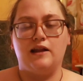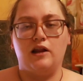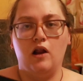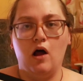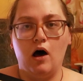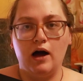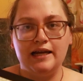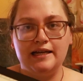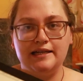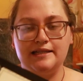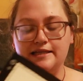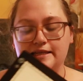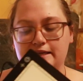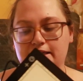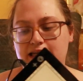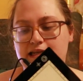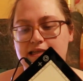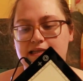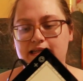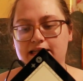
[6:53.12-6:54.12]
light,
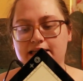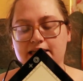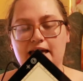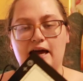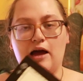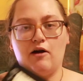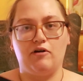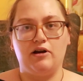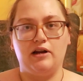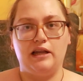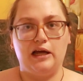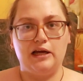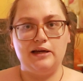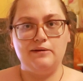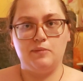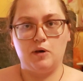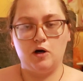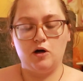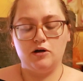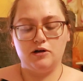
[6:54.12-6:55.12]
easy to carry
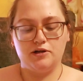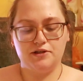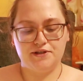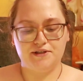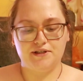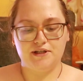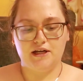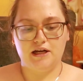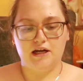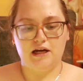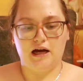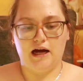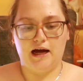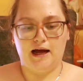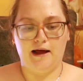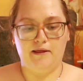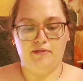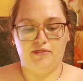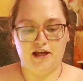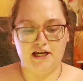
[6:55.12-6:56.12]
light box.
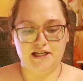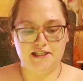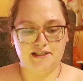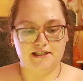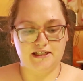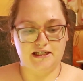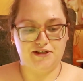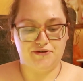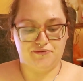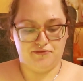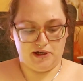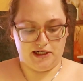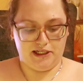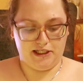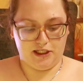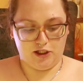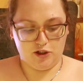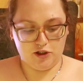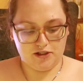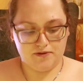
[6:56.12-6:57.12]
This is really
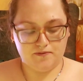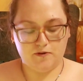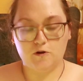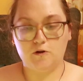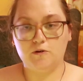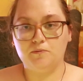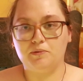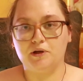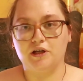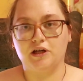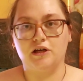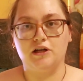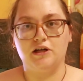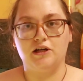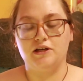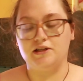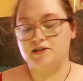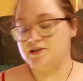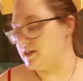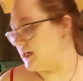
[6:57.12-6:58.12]
useful
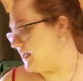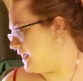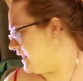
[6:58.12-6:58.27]
because